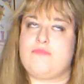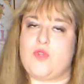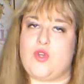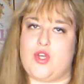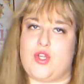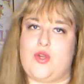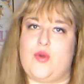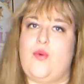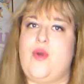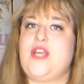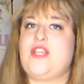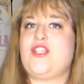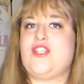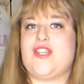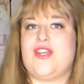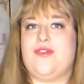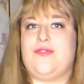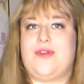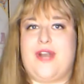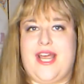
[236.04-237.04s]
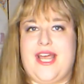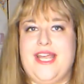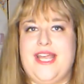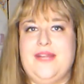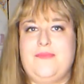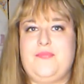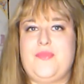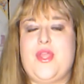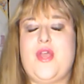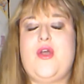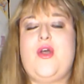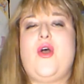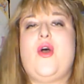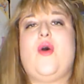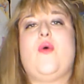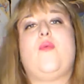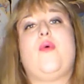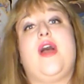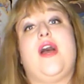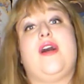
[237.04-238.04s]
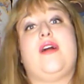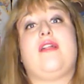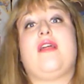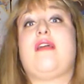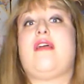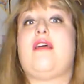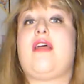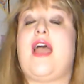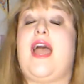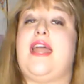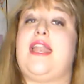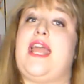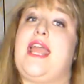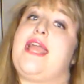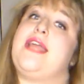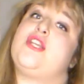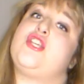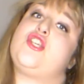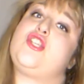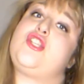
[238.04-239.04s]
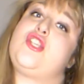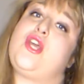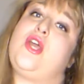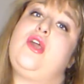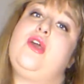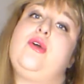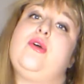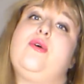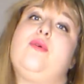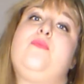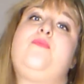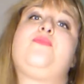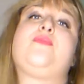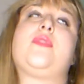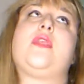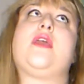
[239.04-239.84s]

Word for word: Good question, right? Well, at age two,